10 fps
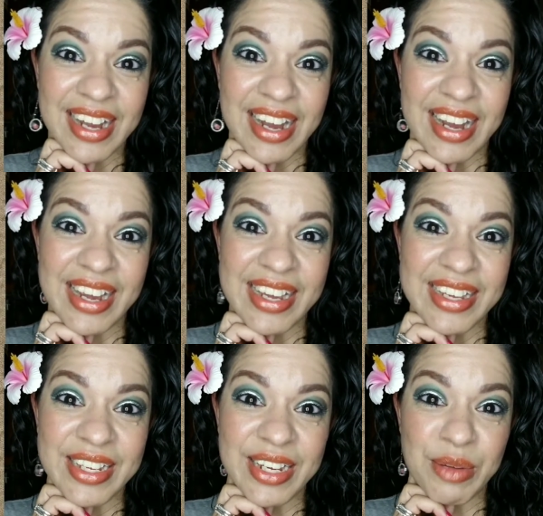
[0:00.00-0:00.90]

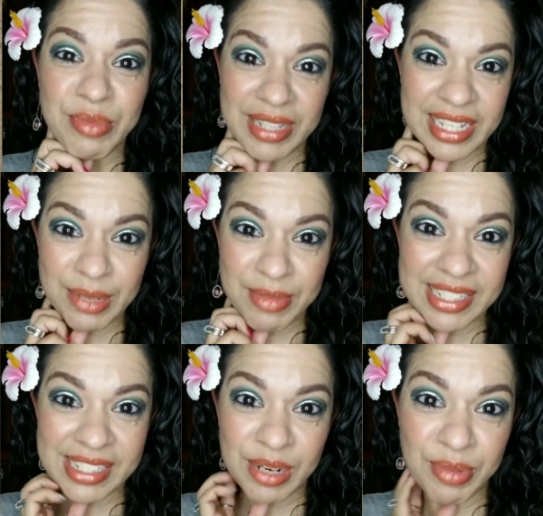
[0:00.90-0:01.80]
I completely
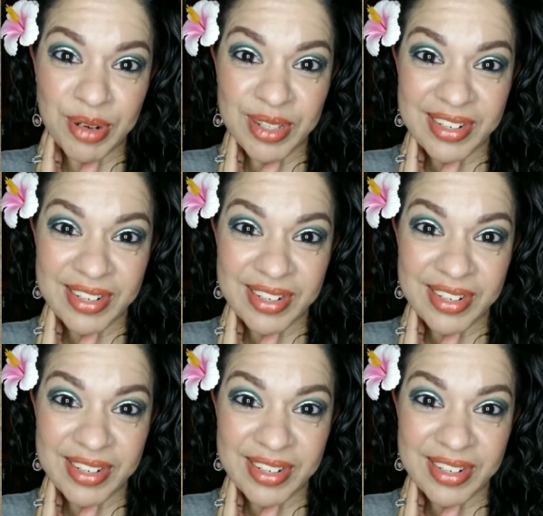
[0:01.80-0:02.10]
messed it up earlier